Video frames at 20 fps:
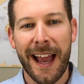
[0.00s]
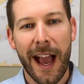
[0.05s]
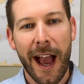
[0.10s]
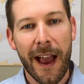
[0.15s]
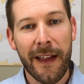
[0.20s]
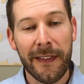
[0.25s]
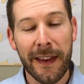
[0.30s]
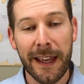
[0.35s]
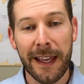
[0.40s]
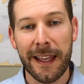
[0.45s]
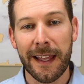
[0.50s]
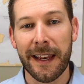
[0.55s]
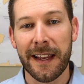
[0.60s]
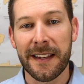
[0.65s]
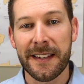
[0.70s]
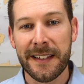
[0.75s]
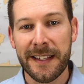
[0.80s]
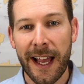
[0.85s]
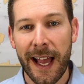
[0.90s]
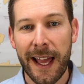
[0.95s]
and they get
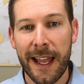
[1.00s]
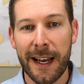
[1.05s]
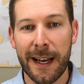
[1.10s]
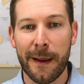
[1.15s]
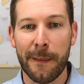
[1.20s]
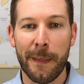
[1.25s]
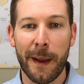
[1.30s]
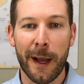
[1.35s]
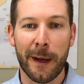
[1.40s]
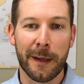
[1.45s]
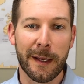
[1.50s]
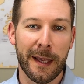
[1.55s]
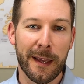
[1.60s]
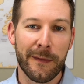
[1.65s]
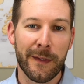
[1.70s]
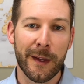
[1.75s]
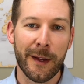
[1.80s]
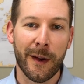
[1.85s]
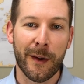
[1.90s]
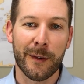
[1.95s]
excited about
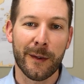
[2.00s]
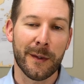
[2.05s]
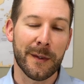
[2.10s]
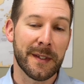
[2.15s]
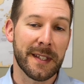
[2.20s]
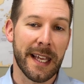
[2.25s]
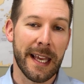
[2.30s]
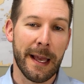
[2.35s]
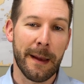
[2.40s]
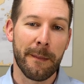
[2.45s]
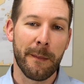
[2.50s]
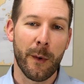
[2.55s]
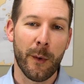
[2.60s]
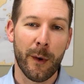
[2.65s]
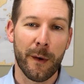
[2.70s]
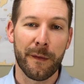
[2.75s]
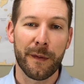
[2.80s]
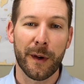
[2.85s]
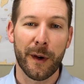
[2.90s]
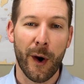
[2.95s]
giving Uncle Sam
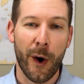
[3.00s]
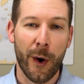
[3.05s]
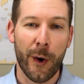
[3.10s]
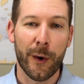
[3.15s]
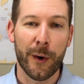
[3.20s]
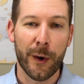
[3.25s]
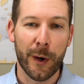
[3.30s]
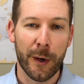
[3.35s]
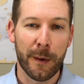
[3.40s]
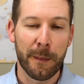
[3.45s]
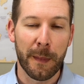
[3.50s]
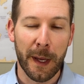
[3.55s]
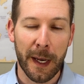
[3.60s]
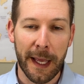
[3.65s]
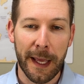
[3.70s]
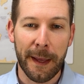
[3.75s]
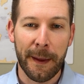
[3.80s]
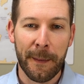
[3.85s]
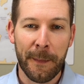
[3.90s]
more of their hard earned money.